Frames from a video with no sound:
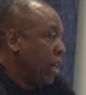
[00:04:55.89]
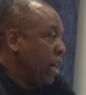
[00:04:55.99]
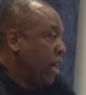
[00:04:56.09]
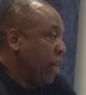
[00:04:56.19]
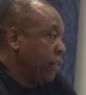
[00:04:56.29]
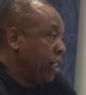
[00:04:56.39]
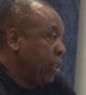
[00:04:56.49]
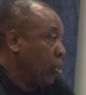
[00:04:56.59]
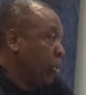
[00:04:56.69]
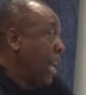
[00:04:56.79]
obviously
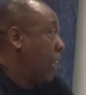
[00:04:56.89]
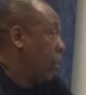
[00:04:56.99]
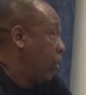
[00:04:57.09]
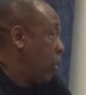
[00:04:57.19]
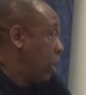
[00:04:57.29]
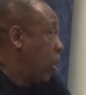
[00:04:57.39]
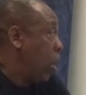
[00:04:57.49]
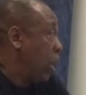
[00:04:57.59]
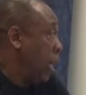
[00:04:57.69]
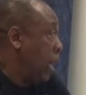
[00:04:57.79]
Coach Allen early
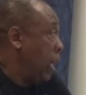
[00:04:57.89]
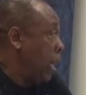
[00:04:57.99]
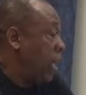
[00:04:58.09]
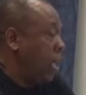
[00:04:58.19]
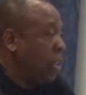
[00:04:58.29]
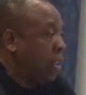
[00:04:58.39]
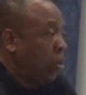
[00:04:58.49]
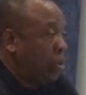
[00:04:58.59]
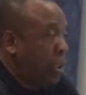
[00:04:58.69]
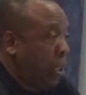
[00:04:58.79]
on and then
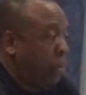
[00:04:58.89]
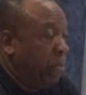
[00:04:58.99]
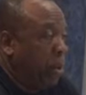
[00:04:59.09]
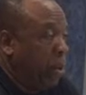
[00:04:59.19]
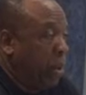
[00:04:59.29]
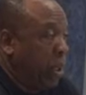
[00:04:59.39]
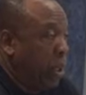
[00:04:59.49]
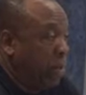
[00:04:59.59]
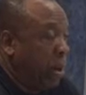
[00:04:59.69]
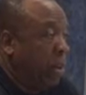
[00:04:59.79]
Coach Tim early on,